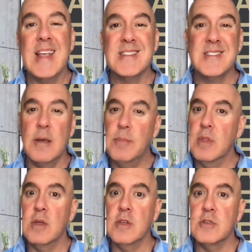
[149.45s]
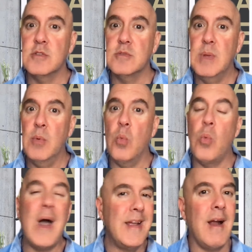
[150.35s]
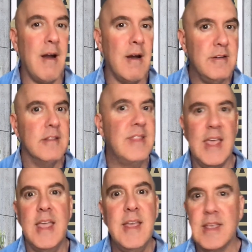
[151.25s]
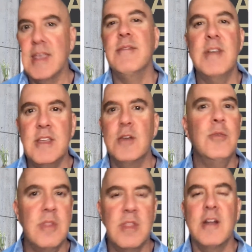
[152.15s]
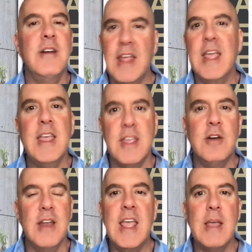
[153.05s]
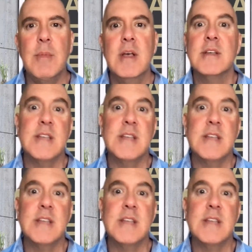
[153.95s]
And some of those people, why aren't they giving you their name, your name,